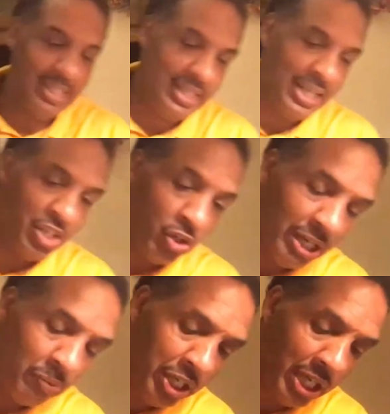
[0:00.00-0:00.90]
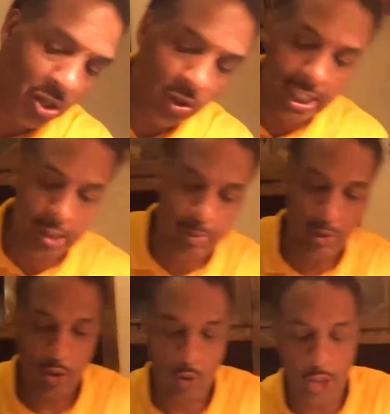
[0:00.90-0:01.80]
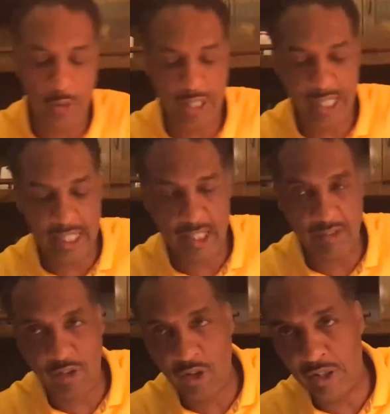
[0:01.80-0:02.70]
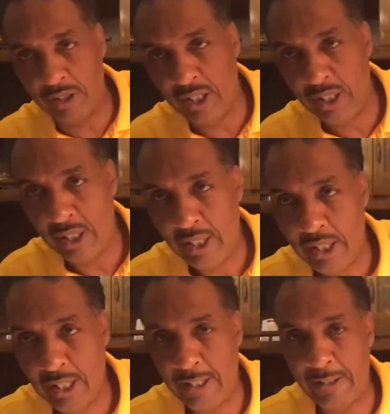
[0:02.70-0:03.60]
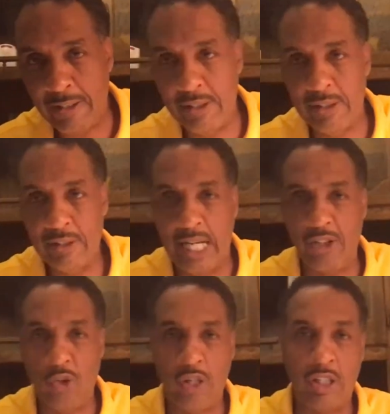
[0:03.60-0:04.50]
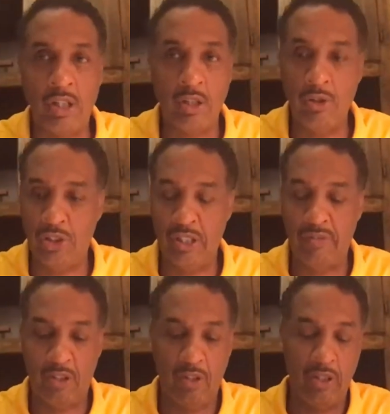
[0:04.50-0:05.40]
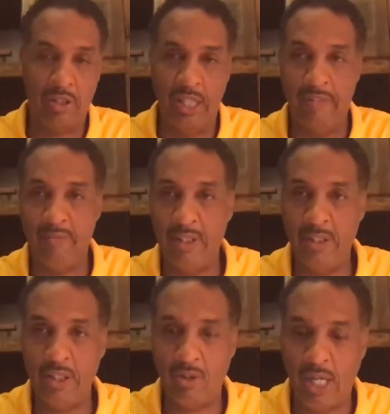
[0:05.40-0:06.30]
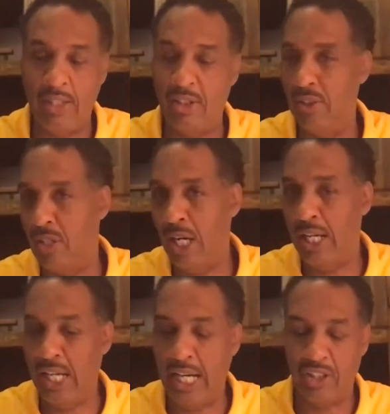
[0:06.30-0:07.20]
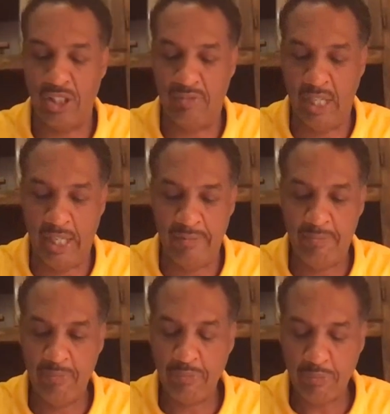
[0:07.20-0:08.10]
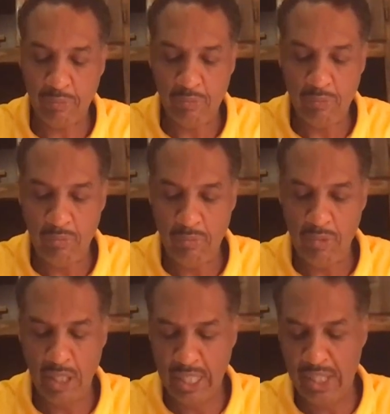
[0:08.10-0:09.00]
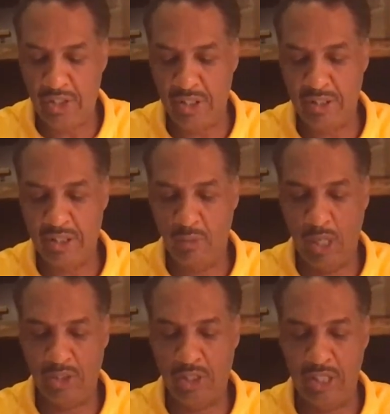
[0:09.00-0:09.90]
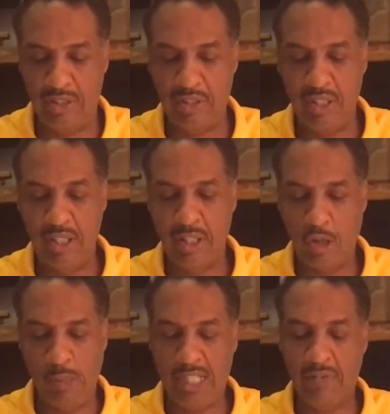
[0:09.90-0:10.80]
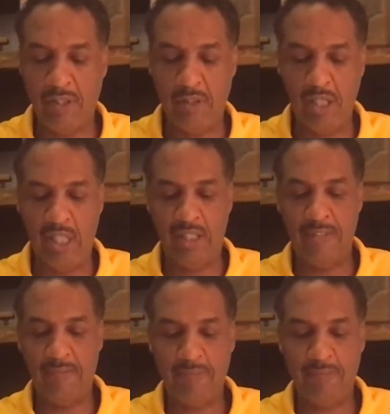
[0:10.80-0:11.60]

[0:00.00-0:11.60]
And you know, and we are only supposed to worship God. Therefore, uh, I draw the conclusion, of course, that Christ is God. He has a divine nature. Now watch this. Go back to verse 8.